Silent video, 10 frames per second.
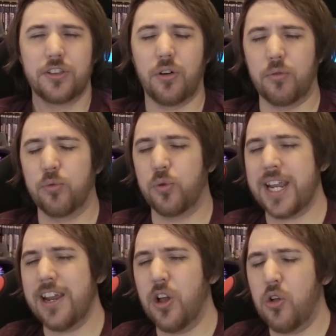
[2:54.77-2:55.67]
The
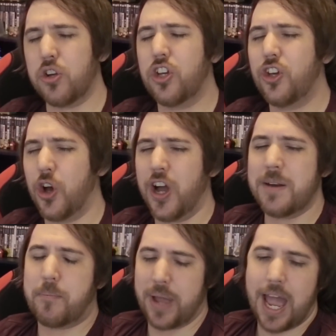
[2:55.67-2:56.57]
real
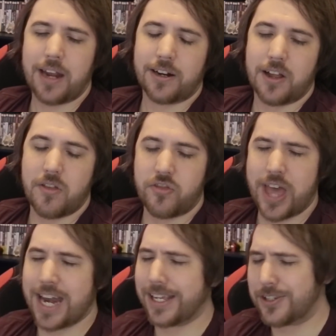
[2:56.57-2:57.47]
good banner
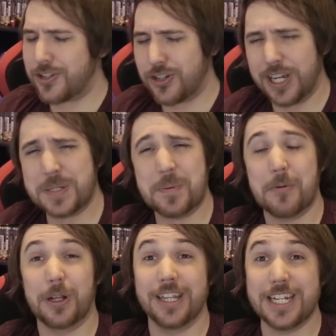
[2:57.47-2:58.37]
that has just
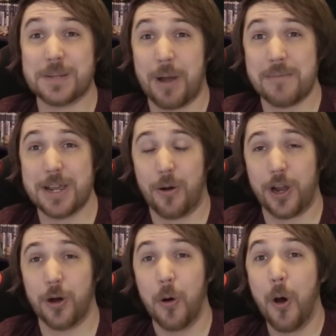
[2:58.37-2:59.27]
been released by
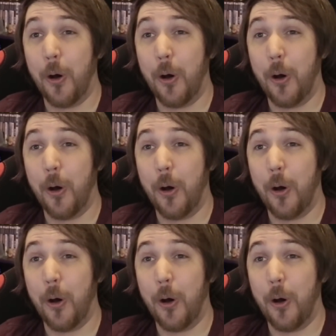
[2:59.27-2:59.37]
MiHoYo.